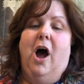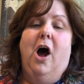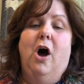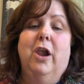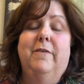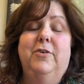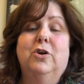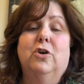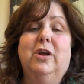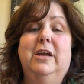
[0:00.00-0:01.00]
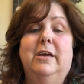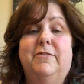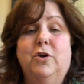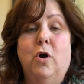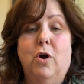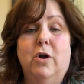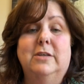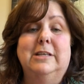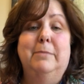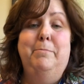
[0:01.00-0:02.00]
All of your gift
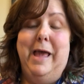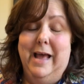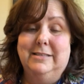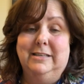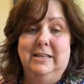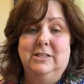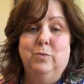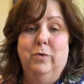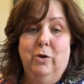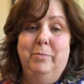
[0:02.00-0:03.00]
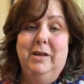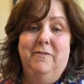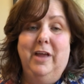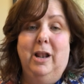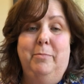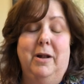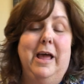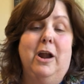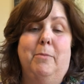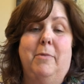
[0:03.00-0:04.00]
cards and baskets will be available
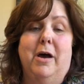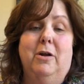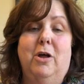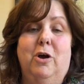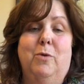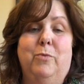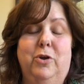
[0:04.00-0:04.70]
at our model home